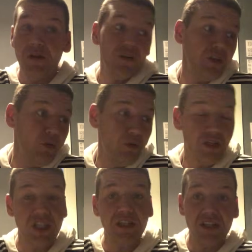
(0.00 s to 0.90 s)
because they know the
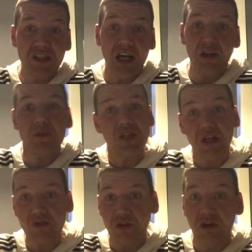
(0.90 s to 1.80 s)
asylum
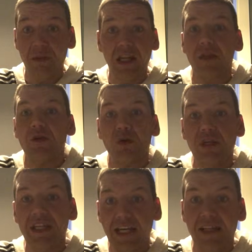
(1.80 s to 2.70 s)
seekers are coming in and they're
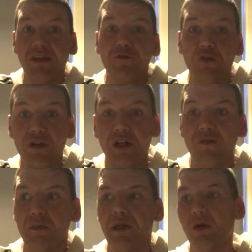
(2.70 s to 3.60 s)
going to get it through the
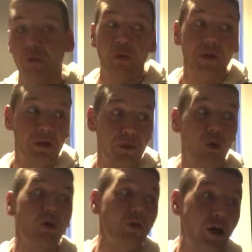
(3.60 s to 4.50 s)
government, although the
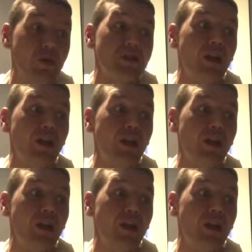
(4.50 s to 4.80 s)
local housing